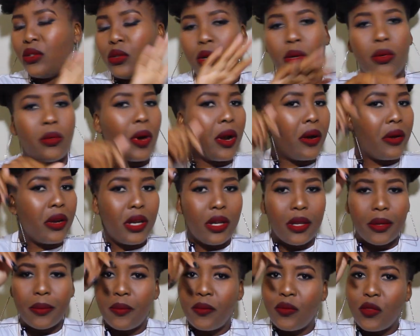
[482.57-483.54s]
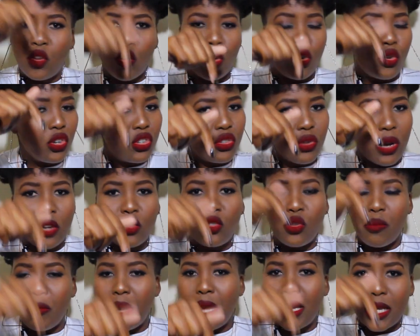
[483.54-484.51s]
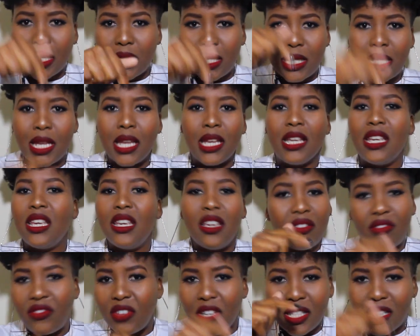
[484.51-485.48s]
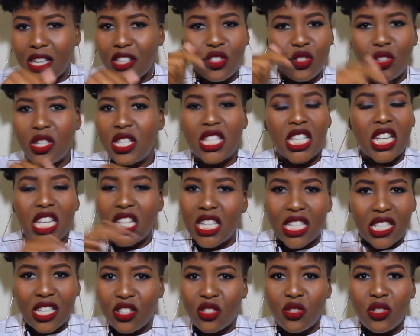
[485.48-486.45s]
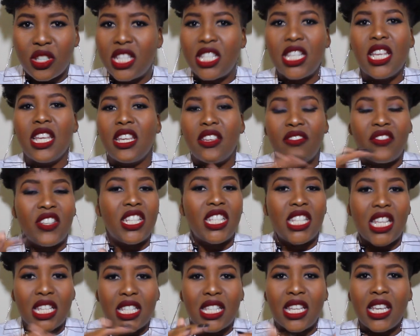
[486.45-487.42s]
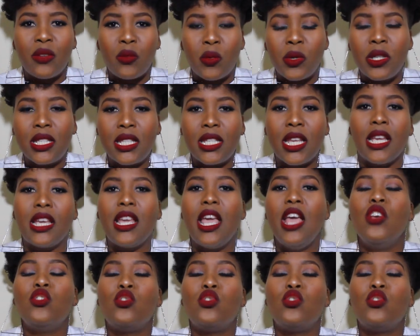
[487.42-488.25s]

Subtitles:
Don't worry, you're not trying to make it sink. If it does not sink, it does not sink. If it sinks, it will sink.